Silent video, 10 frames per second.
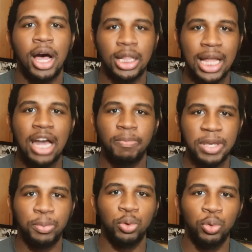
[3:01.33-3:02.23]
a lot of
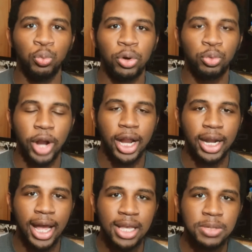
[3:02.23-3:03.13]
people will
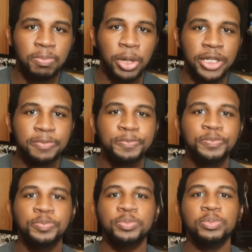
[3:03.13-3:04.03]
recognize, but
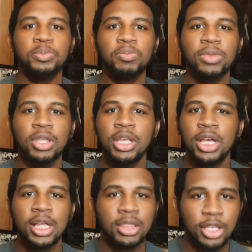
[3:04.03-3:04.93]

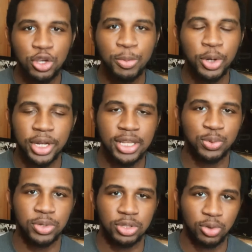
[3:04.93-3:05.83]
the humor in this
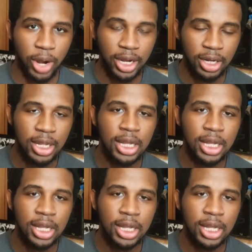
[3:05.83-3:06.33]
was great.